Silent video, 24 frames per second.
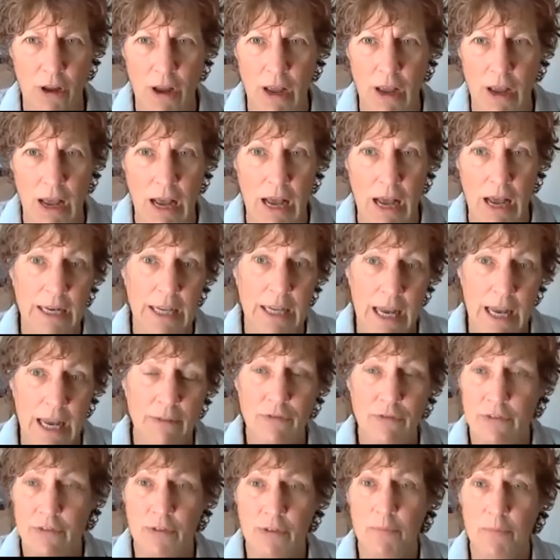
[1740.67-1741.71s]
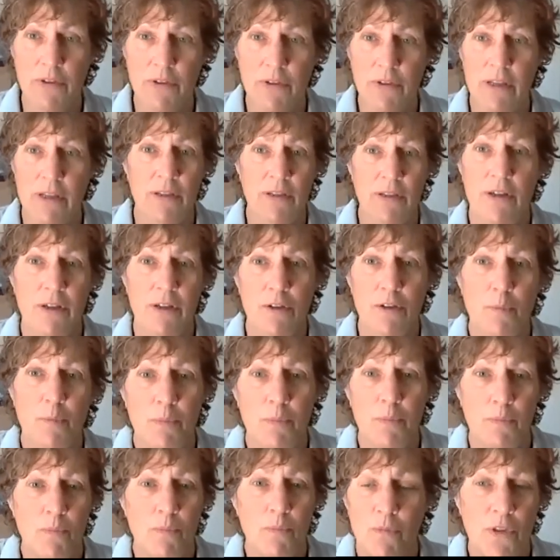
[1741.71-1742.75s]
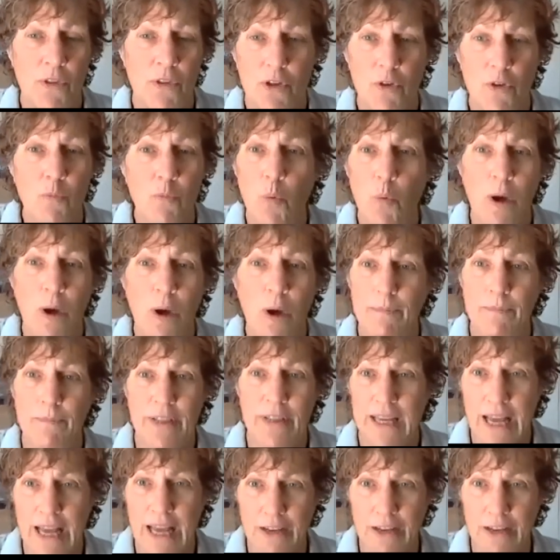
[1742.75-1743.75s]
and have something that can wipe the cash